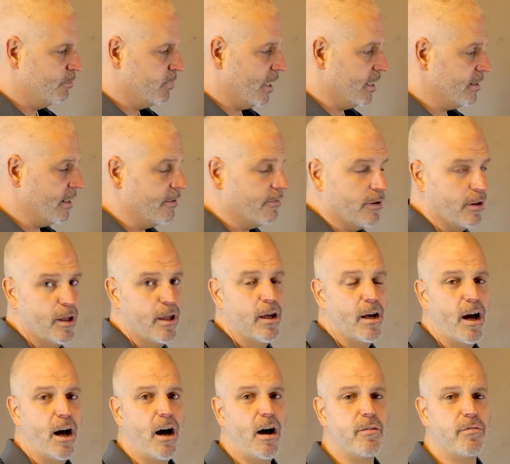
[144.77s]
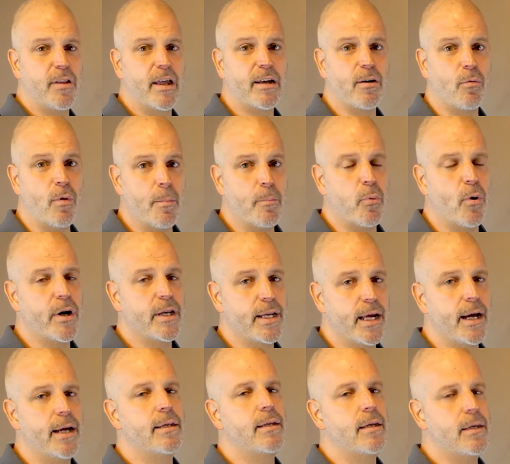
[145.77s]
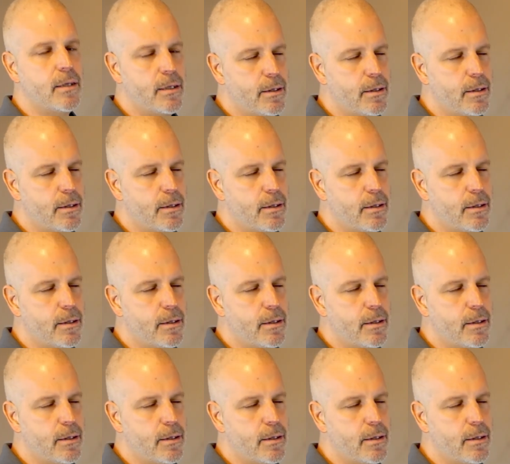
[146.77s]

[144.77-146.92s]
blood level of like a 1.9,